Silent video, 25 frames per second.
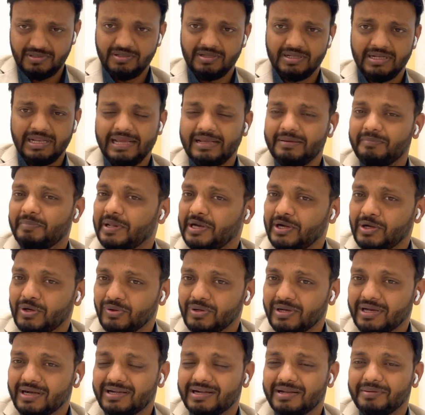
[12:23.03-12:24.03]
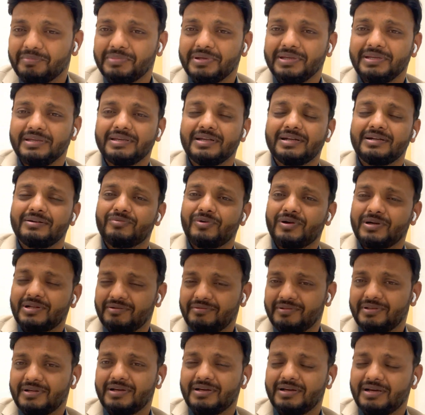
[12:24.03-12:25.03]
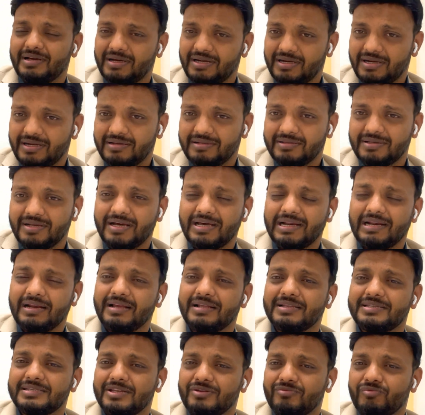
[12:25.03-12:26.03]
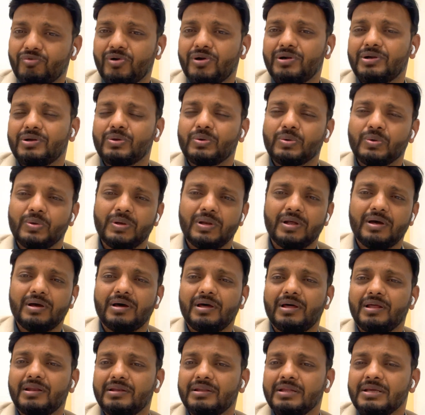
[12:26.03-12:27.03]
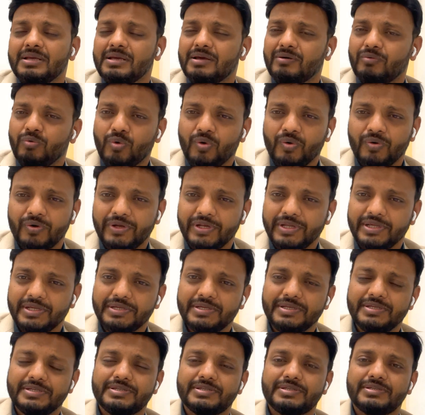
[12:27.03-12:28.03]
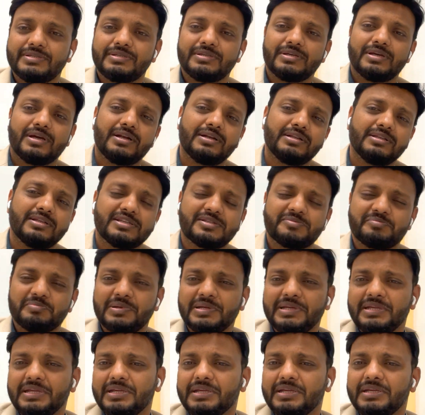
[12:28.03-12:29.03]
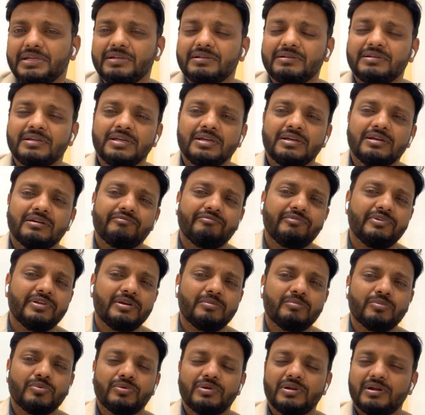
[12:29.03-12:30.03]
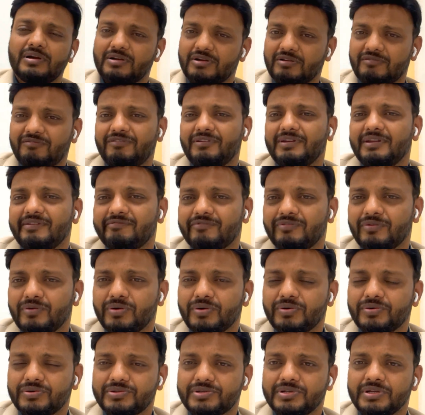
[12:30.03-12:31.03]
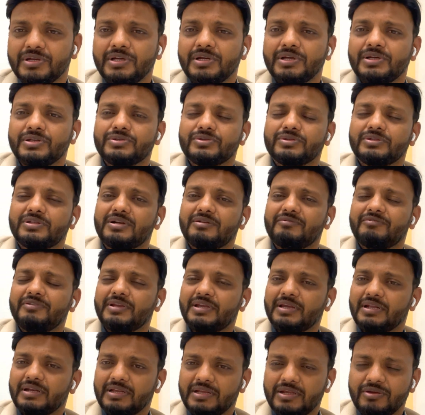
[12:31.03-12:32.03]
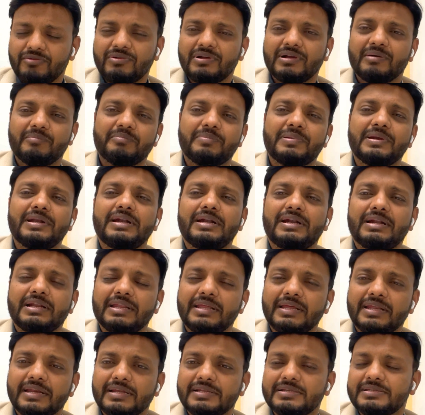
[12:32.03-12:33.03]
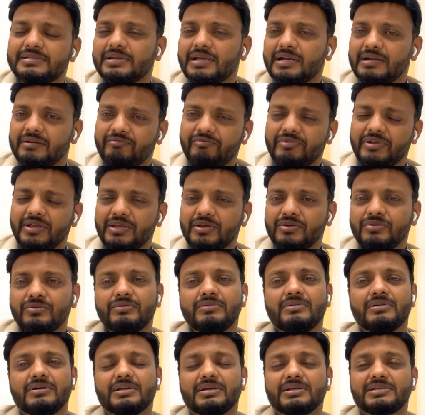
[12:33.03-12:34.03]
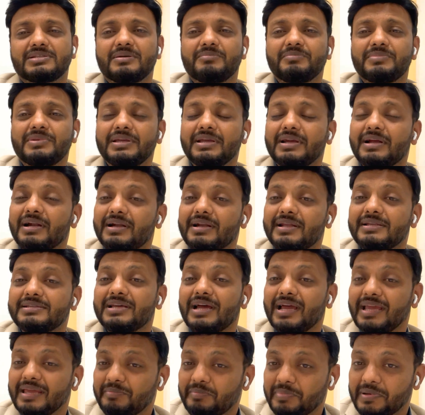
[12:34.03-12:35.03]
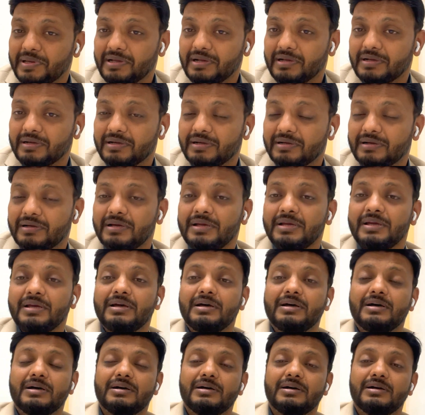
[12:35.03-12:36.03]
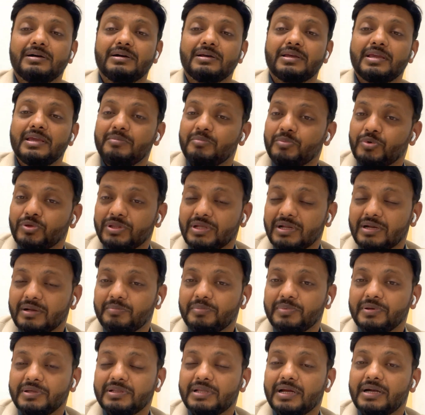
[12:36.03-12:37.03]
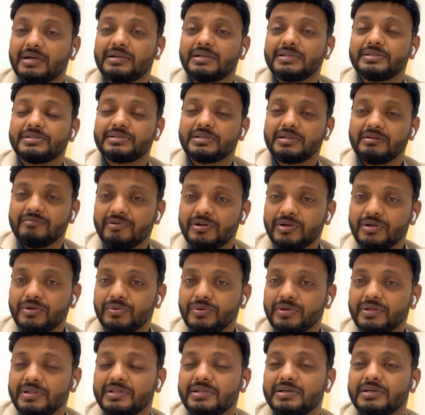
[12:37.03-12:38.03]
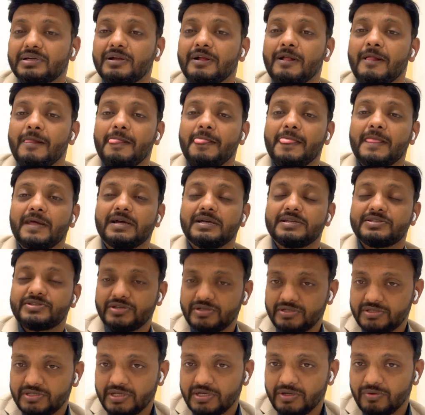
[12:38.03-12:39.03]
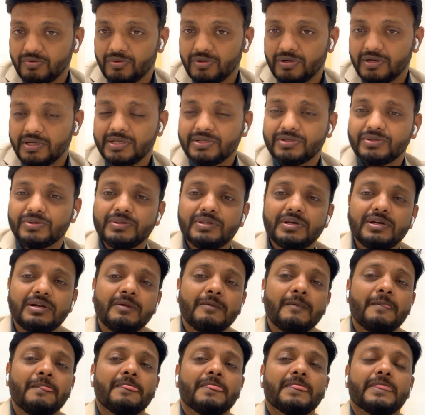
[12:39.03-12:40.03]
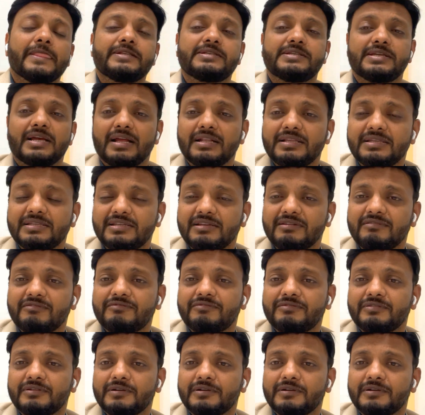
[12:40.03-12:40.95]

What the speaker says: like peritonectomy, and what are the organs involved, colon, ovaries, and the spleen. We remove a lot of lymph nodes so that we can give complete clearance, and we give something called as high-pec chemotherapy that is given during the surgery only, so that the chance of